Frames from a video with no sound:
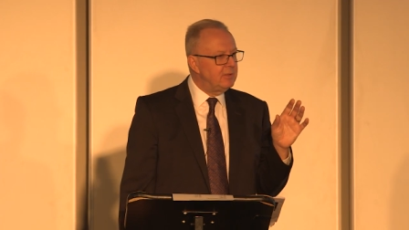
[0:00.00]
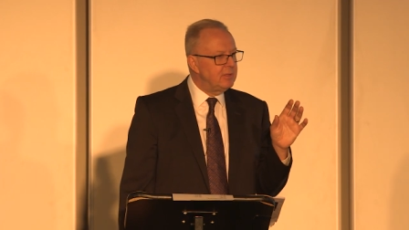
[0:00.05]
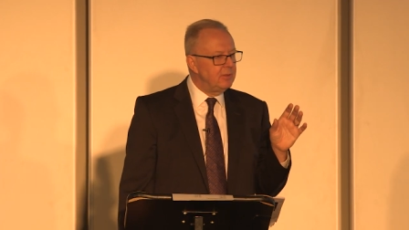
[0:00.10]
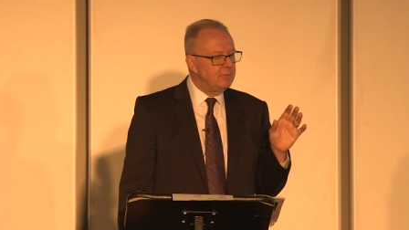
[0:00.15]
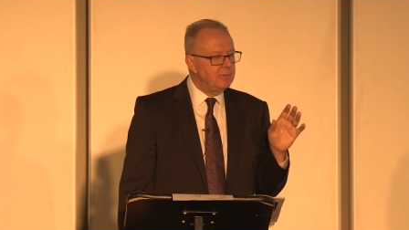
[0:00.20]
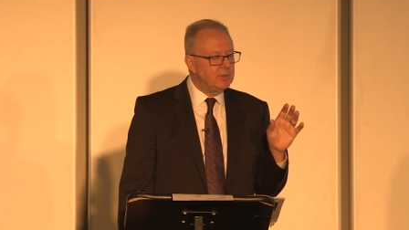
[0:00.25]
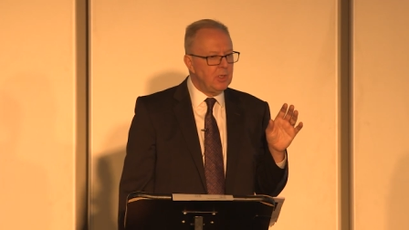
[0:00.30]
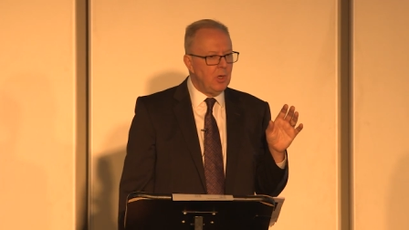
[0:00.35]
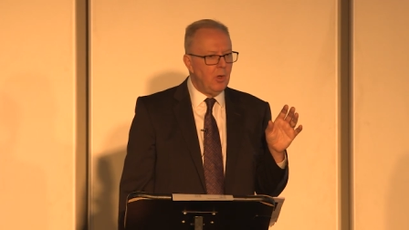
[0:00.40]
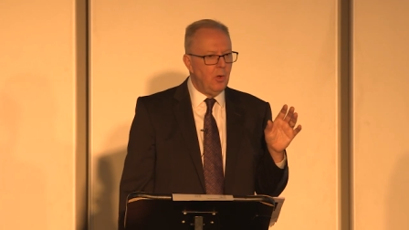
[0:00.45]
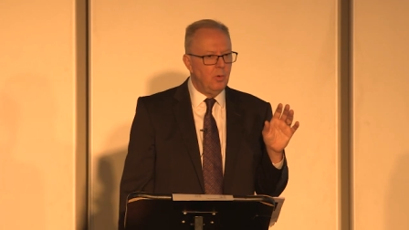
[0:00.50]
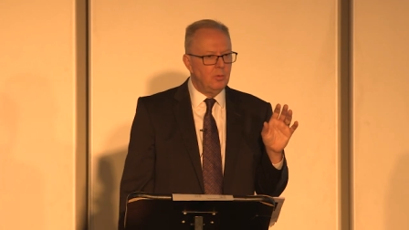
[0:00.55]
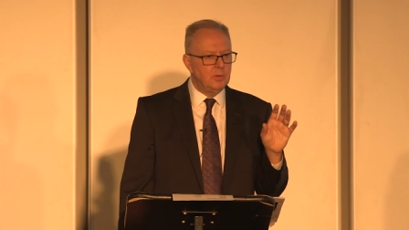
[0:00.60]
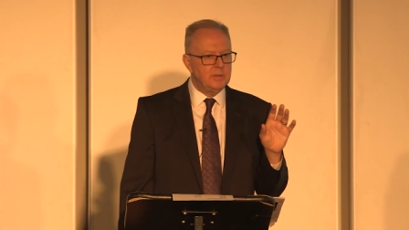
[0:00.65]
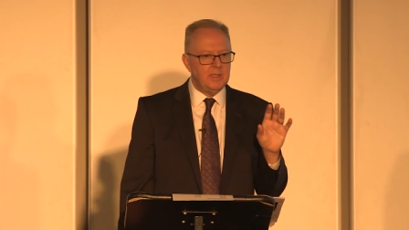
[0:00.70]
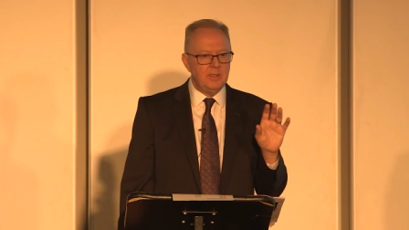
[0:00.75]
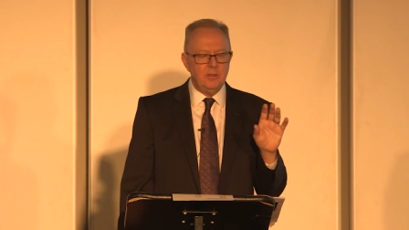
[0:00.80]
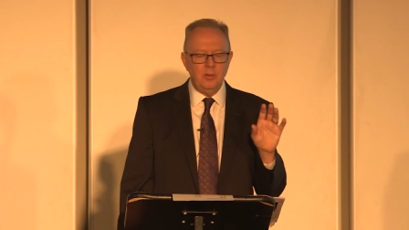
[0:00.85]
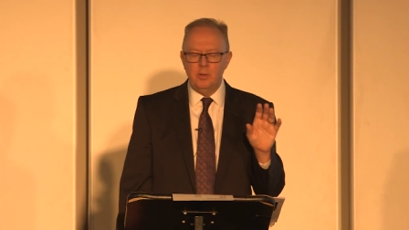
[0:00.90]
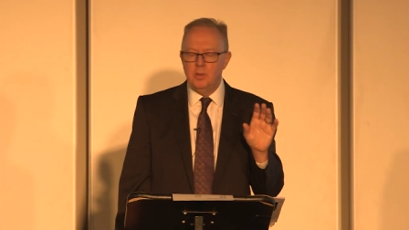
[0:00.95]
to
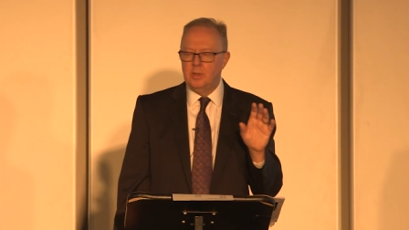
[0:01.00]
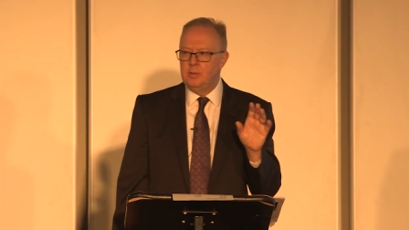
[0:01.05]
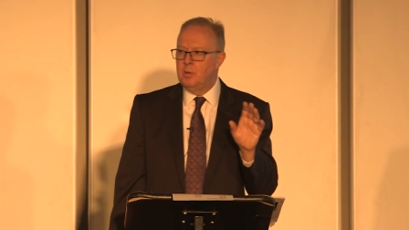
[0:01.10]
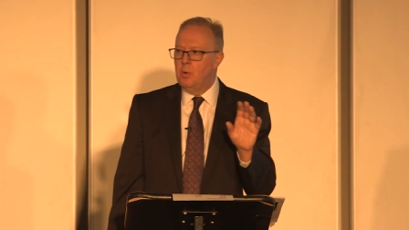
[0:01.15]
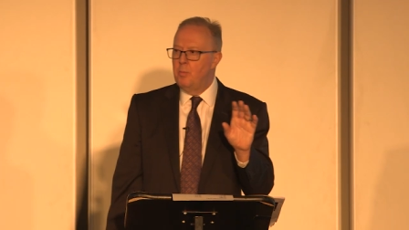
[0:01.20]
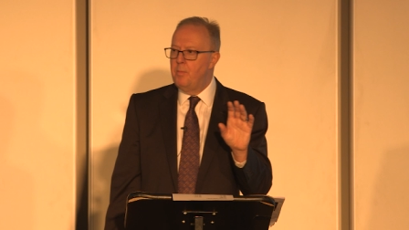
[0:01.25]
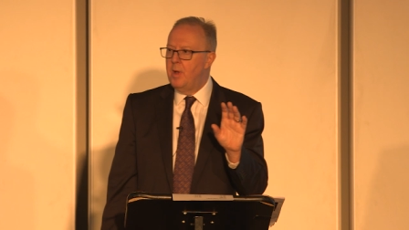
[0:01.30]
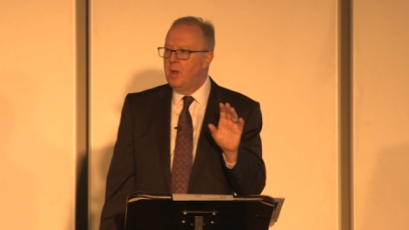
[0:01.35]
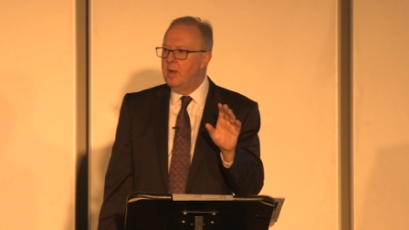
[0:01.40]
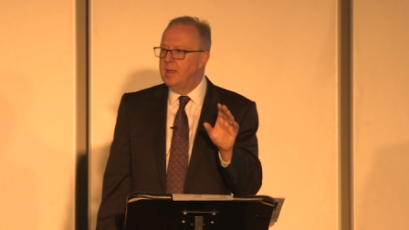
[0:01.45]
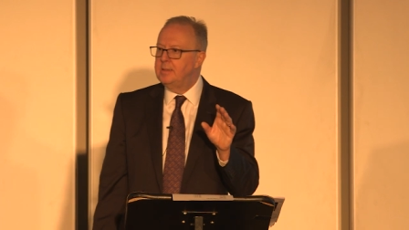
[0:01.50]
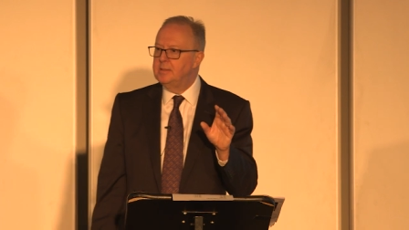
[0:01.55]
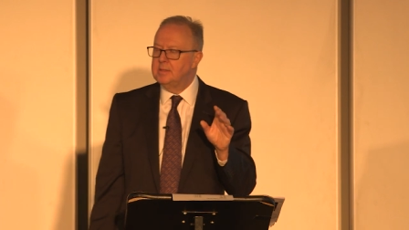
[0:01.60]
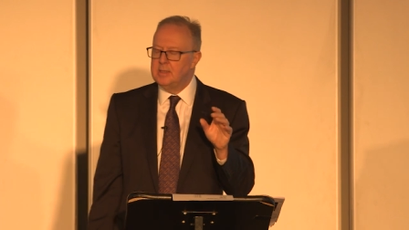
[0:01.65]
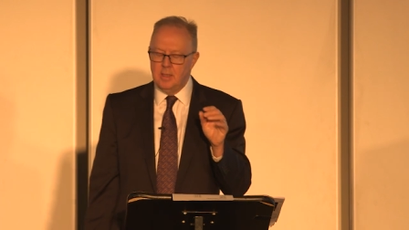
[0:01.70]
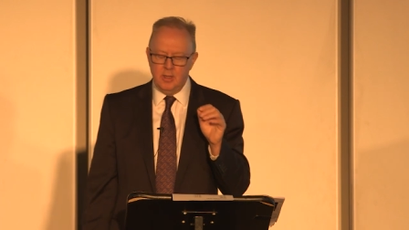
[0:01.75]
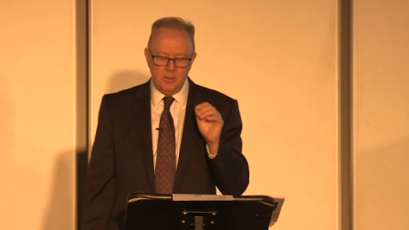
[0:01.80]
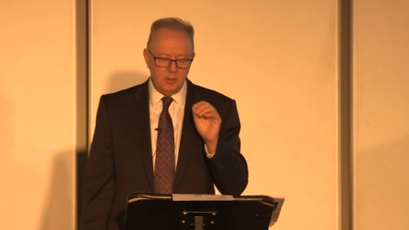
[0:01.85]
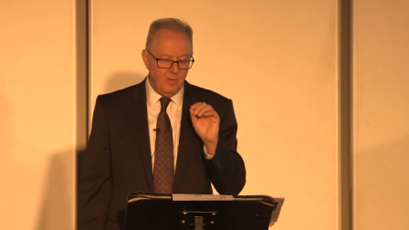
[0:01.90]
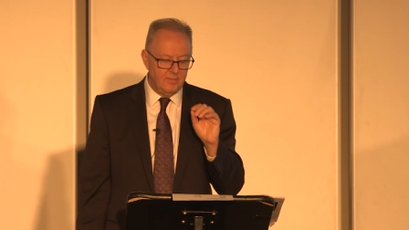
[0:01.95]
hold in your mind
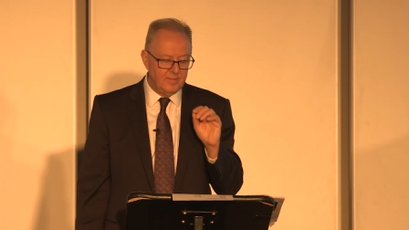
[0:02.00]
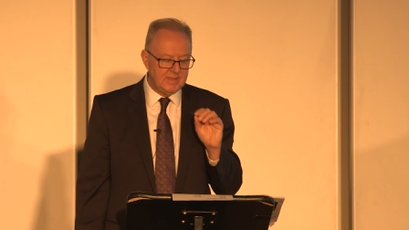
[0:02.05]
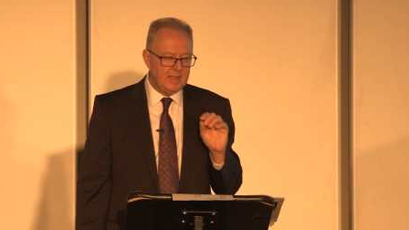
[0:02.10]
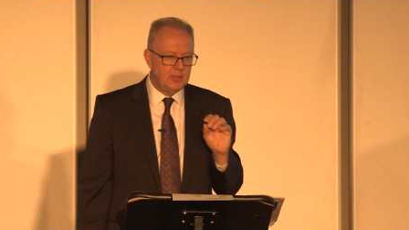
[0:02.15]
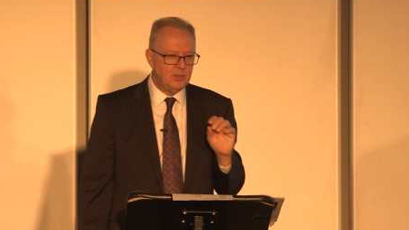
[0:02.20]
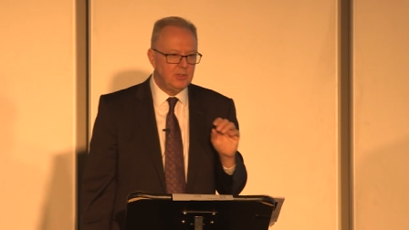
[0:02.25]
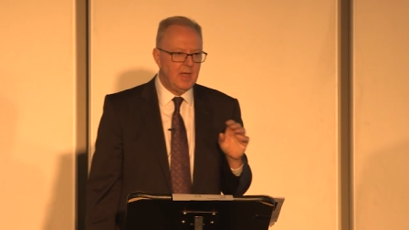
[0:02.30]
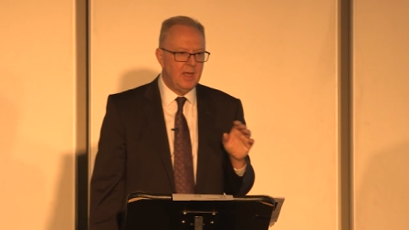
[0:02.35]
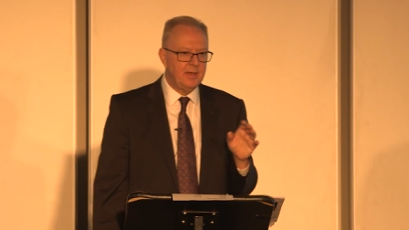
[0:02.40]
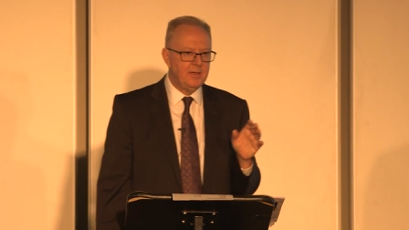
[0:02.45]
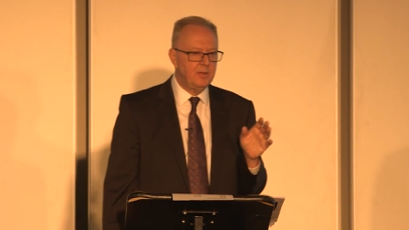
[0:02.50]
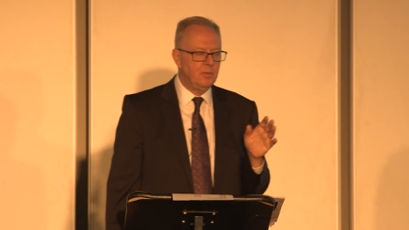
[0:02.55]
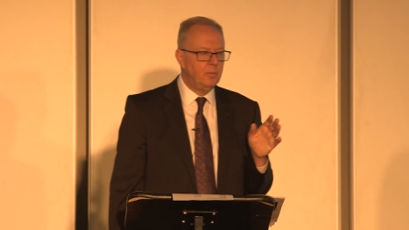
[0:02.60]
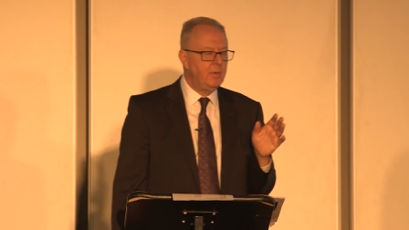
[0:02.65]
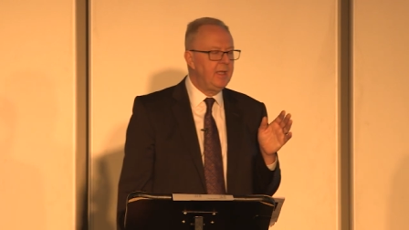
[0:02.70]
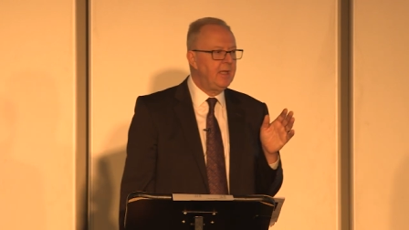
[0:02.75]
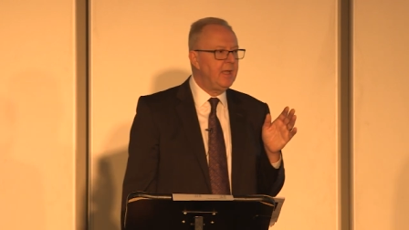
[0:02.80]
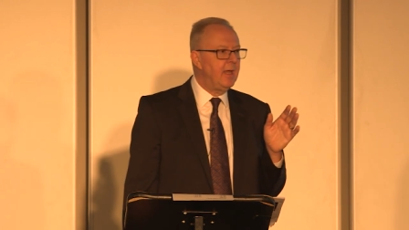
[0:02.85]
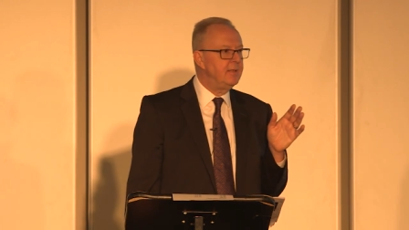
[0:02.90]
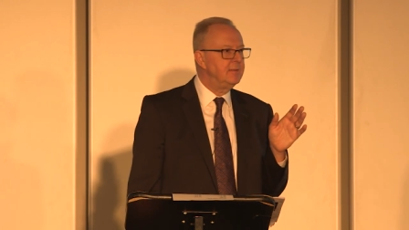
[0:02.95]
a conversation I had at the
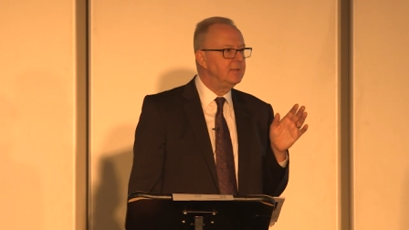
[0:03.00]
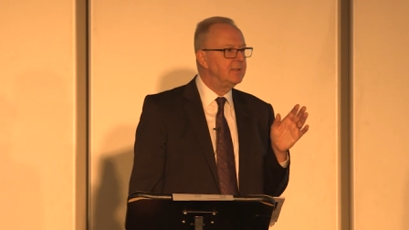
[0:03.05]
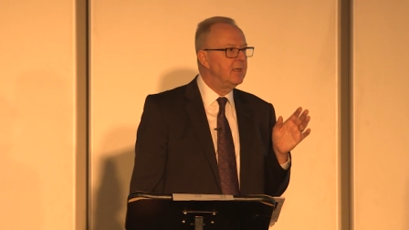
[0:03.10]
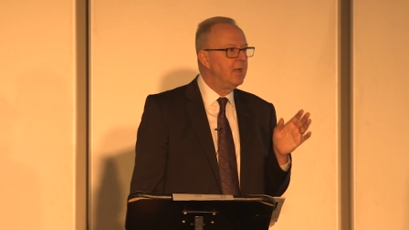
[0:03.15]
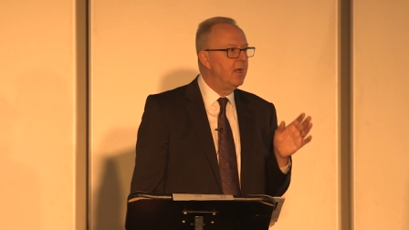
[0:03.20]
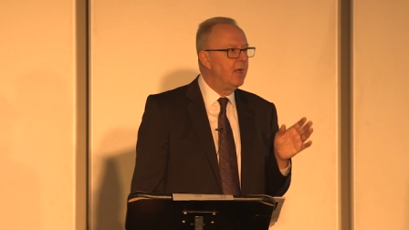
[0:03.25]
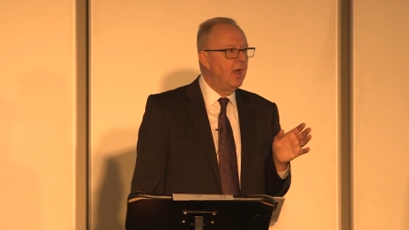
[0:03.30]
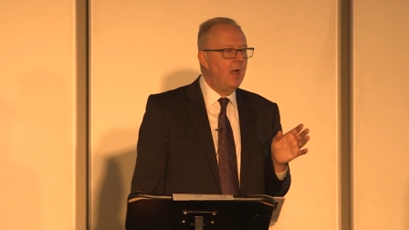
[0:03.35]
weekend